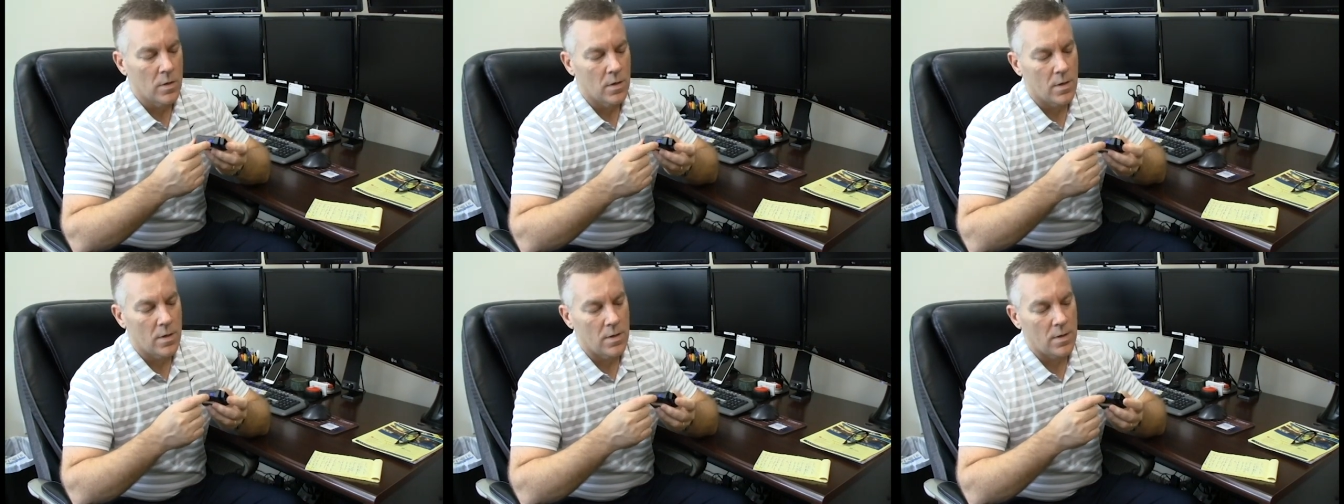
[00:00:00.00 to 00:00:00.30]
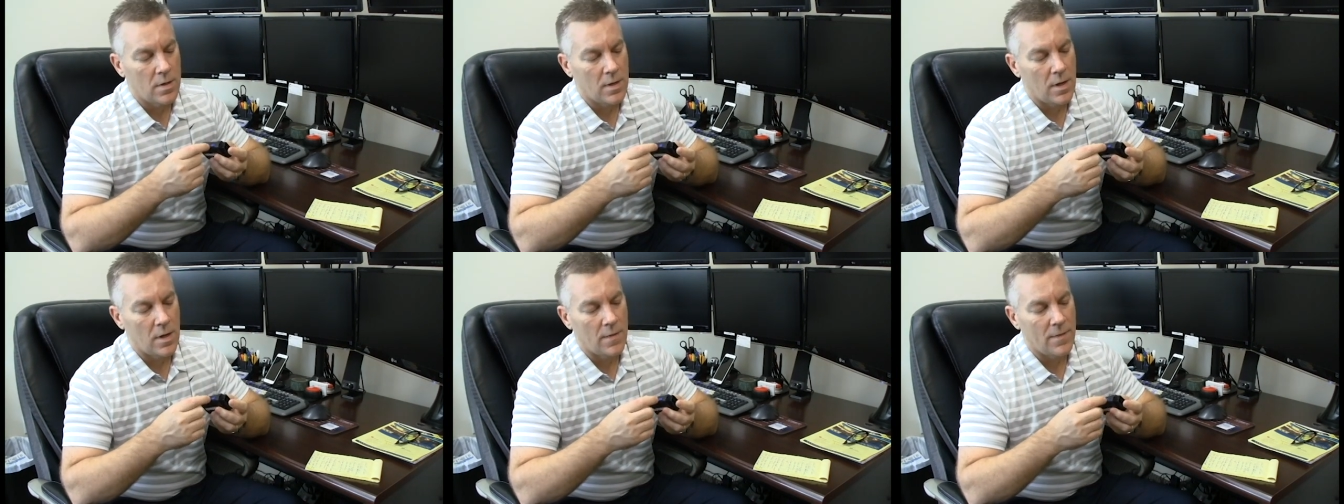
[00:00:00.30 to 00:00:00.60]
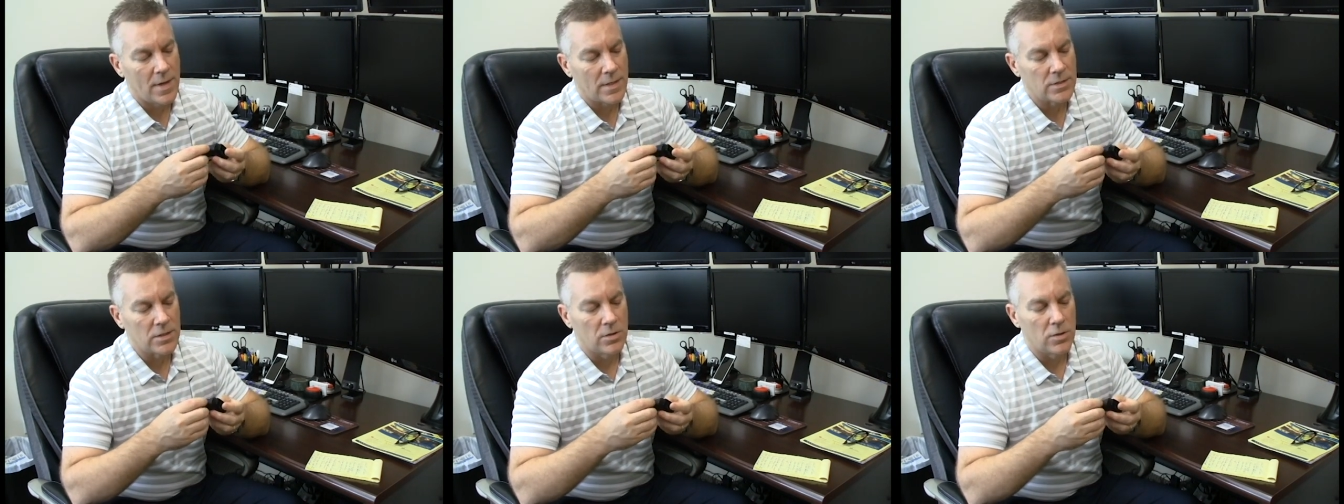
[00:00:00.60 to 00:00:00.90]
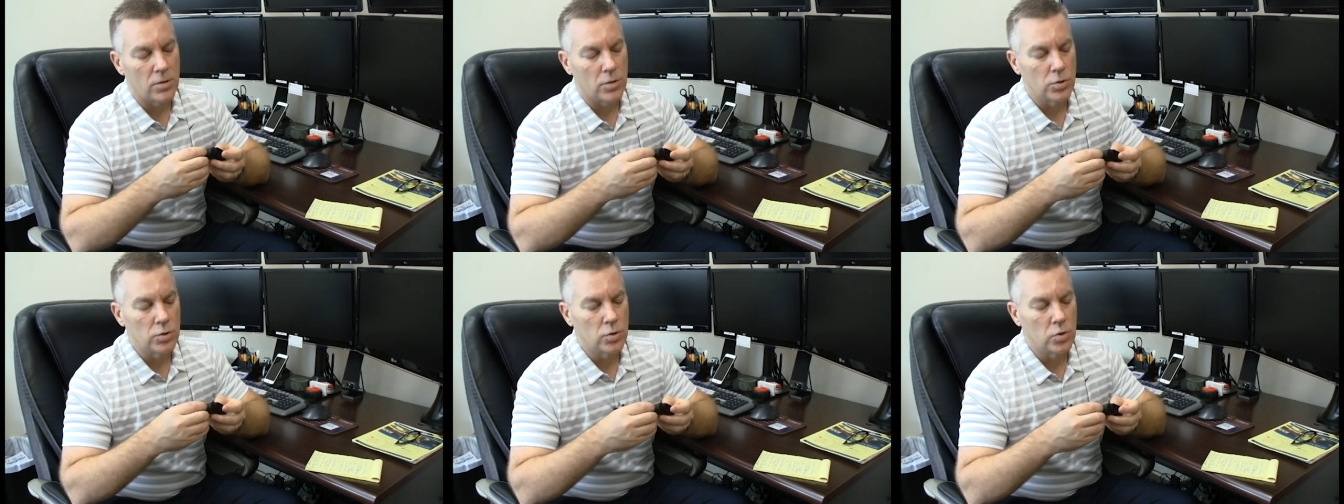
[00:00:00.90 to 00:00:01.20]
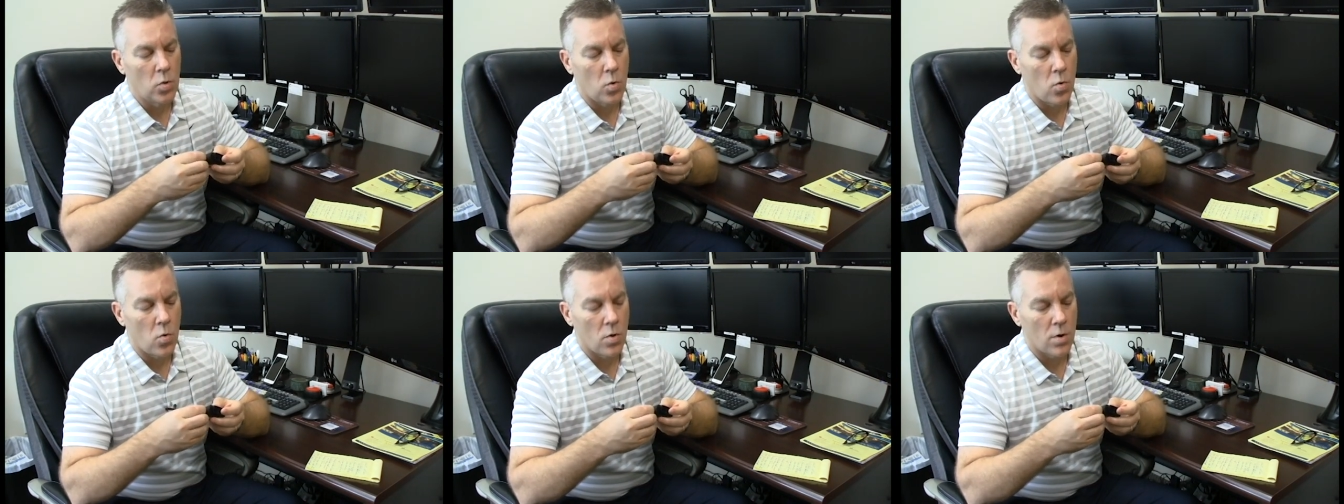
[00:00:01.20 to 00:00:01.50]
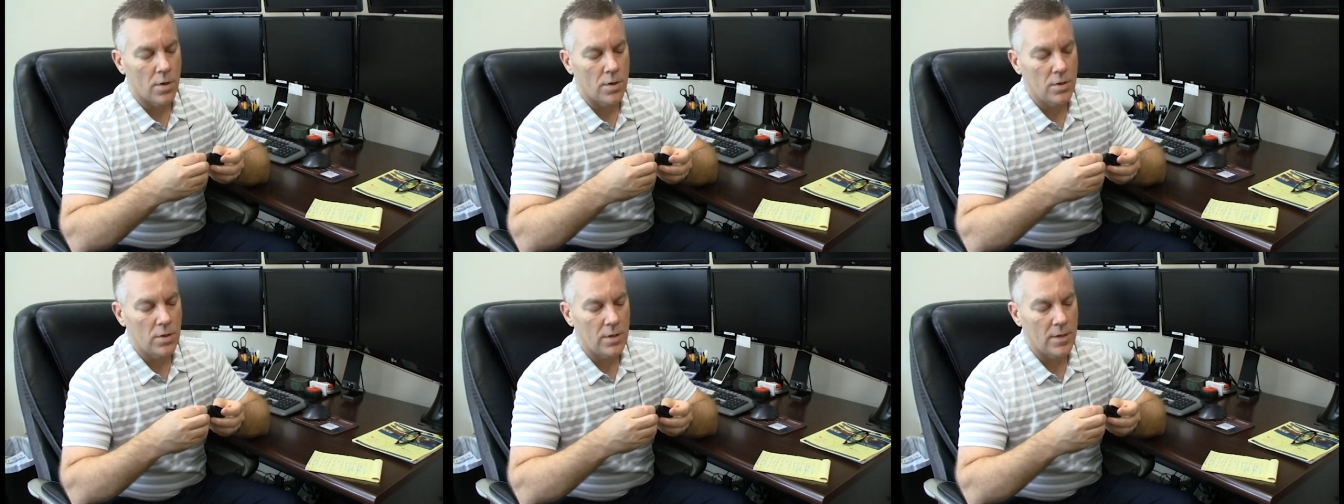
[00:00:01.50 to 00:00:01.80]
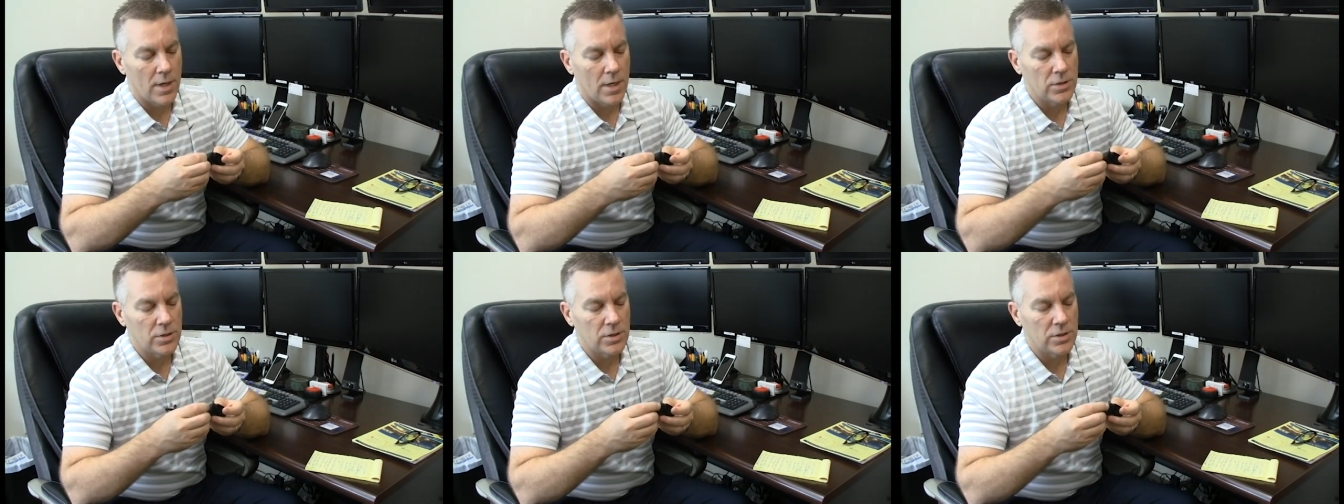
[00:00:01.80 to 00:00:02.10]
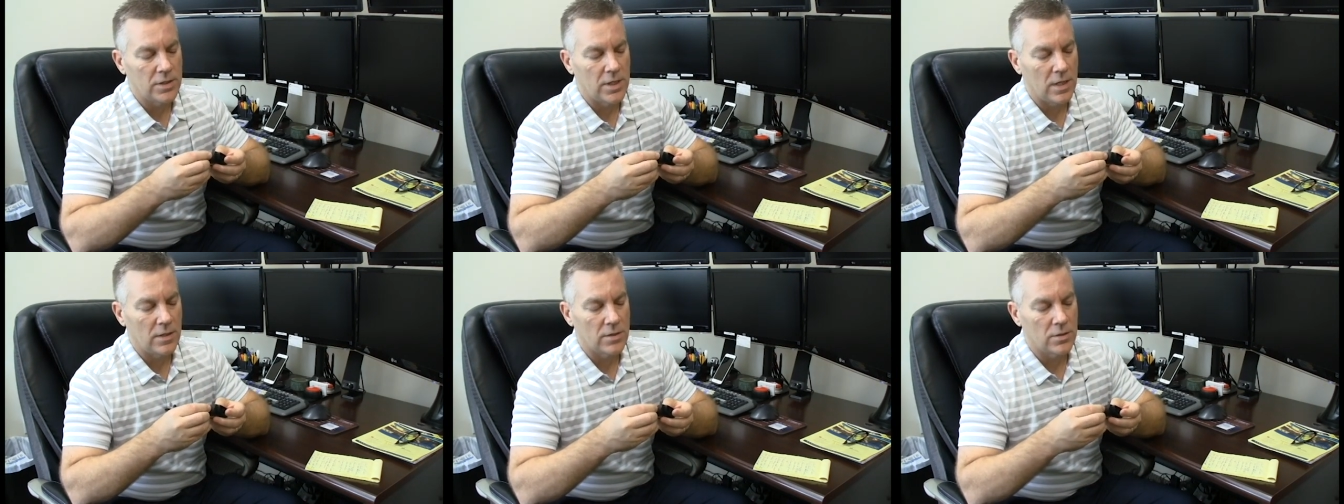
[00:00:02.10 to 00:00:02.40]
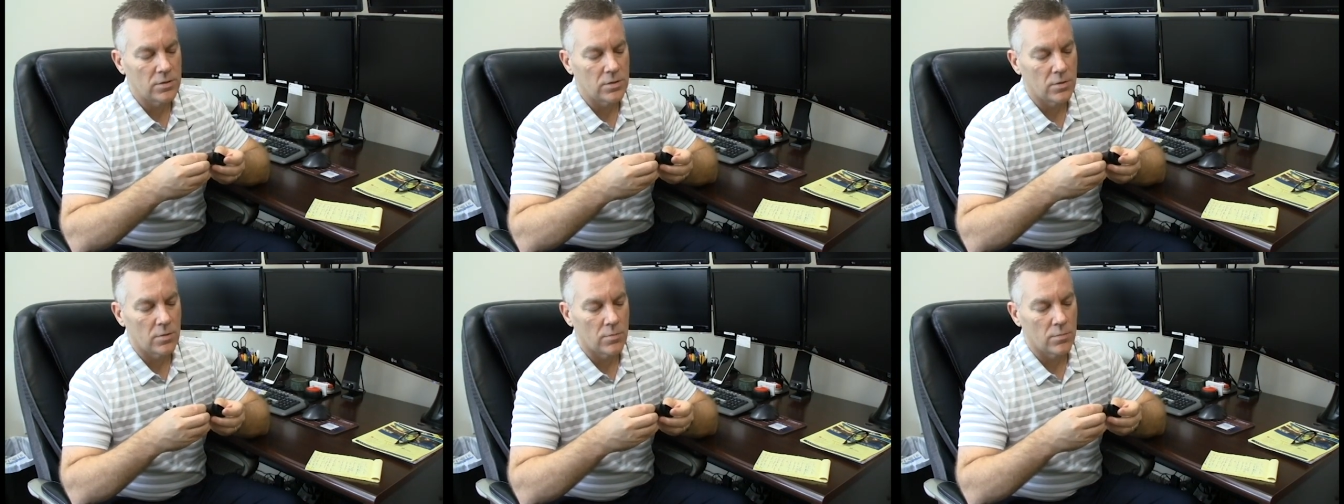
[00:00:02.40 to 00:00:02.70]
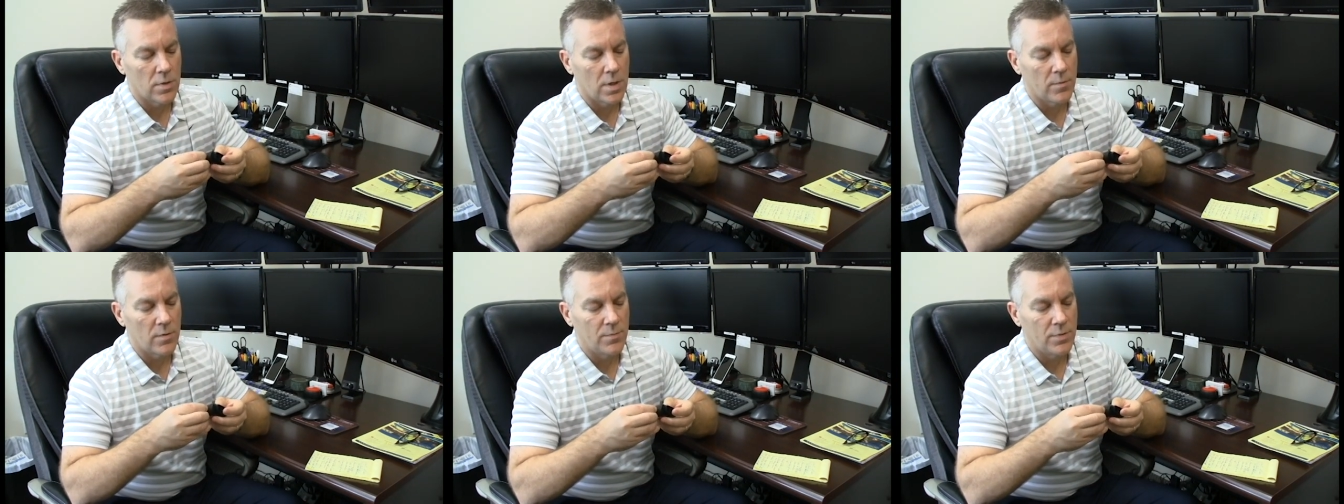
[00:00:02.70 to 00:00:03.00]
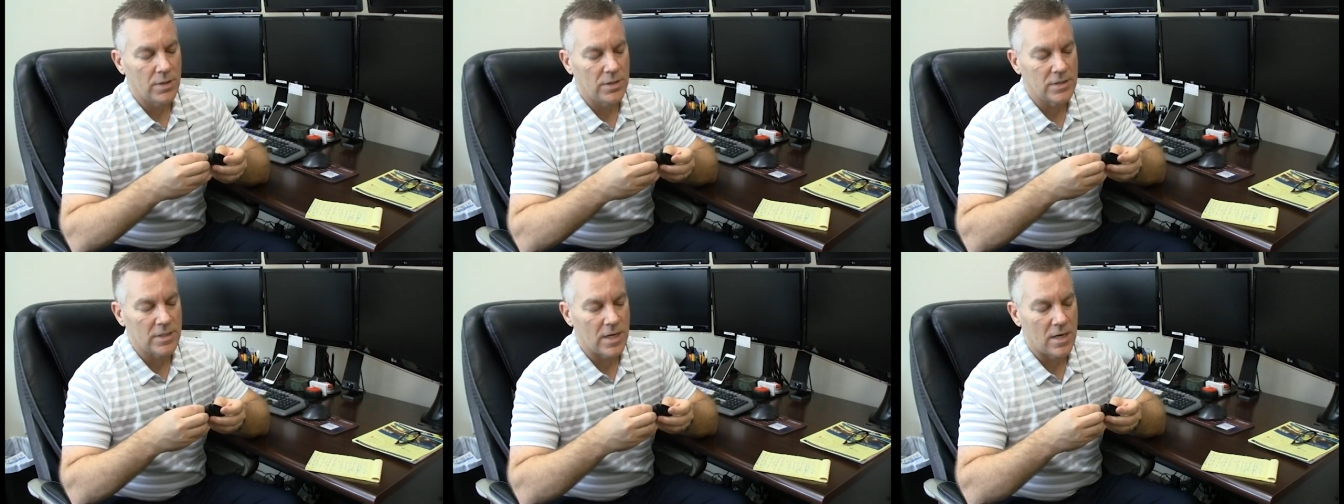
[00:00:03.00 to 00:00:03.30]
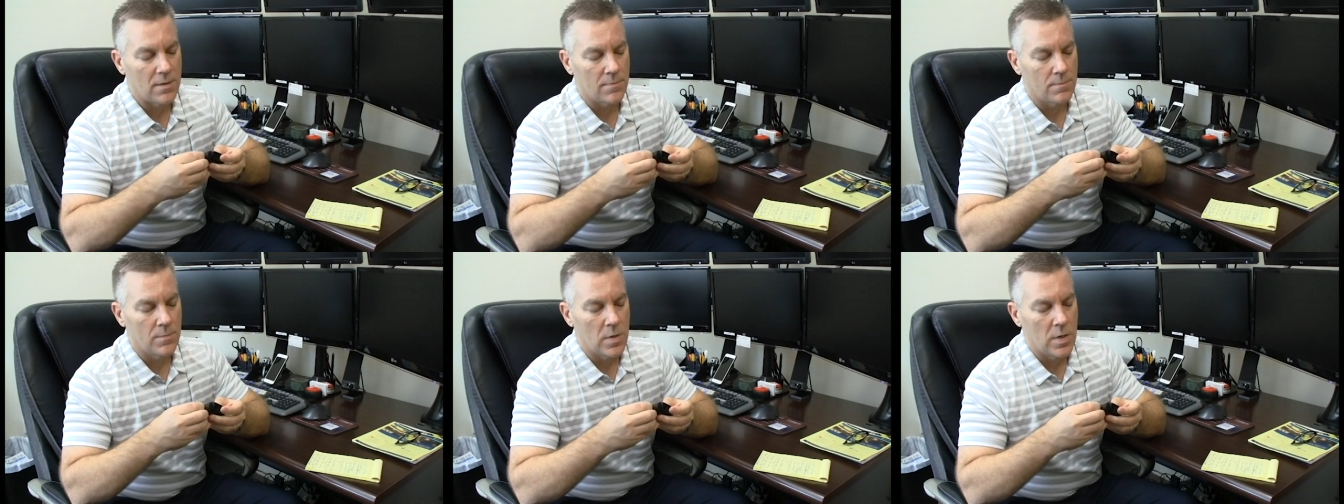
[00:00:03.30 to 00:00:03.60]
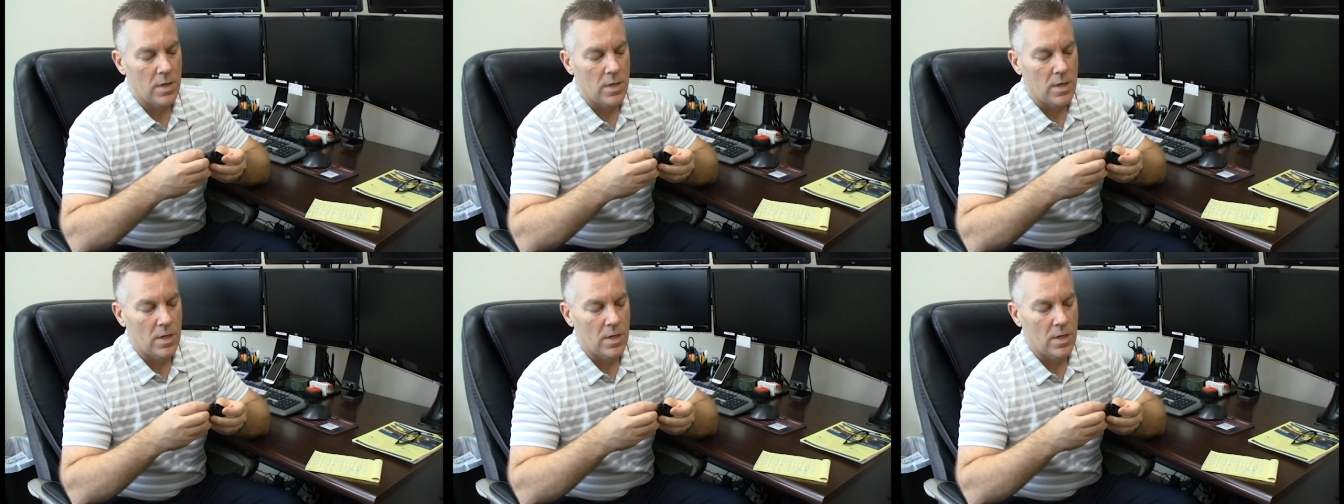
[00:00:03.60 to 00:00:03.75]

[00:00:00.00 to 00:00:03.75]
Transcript: Uh, and that's a little door and you can actually take this little rubber piece out